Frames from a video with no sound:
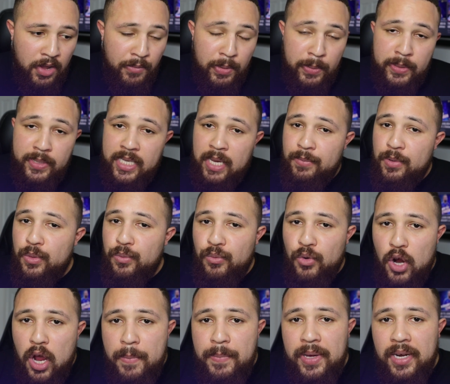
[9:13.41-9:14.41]
We've seen with
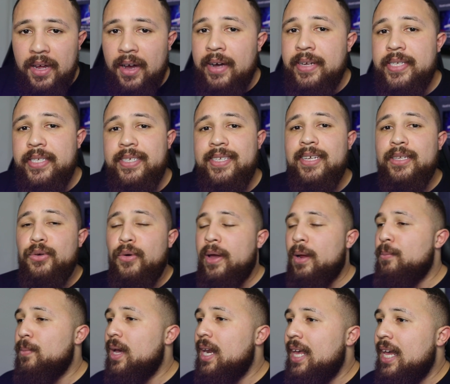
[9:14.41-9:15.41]
Ruben, Hudson, Odoi,
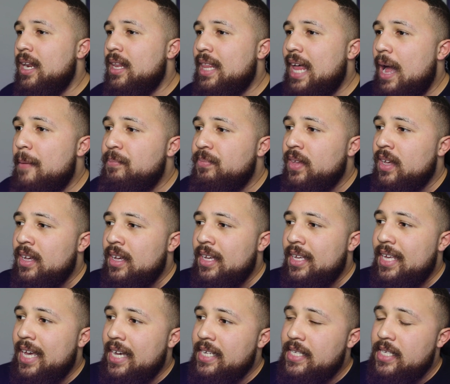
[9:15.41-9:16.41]
and Willian that,
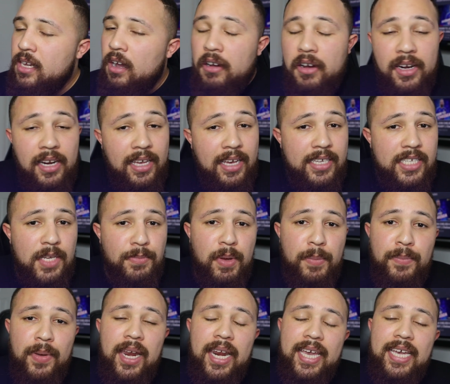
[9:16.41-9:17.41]
yes, you're going to get some
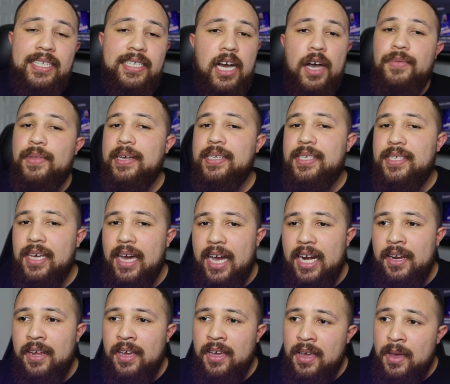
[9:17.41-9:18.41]
ability down that
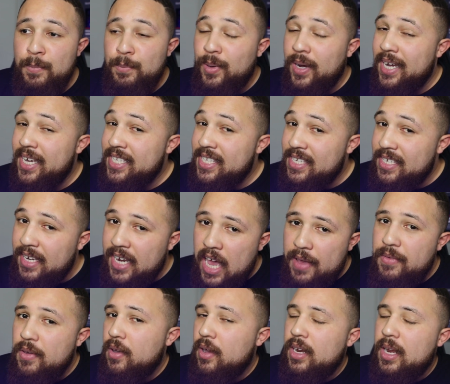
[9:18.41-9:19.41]
side, but it's
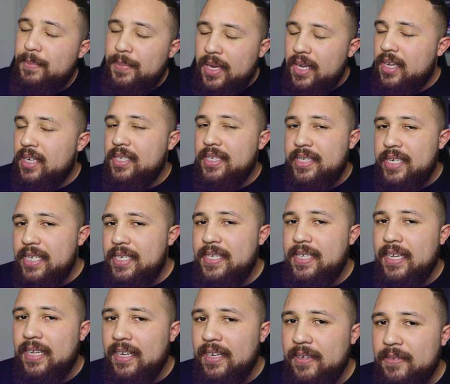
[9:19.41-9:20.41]
never going to be
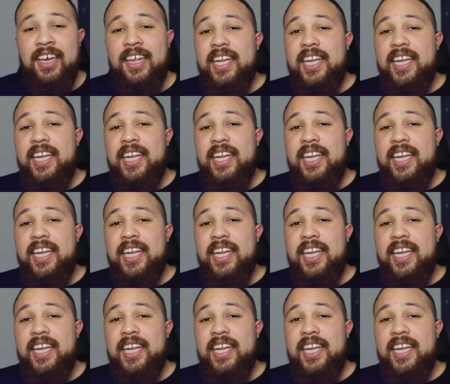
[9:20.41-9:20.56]
consistent.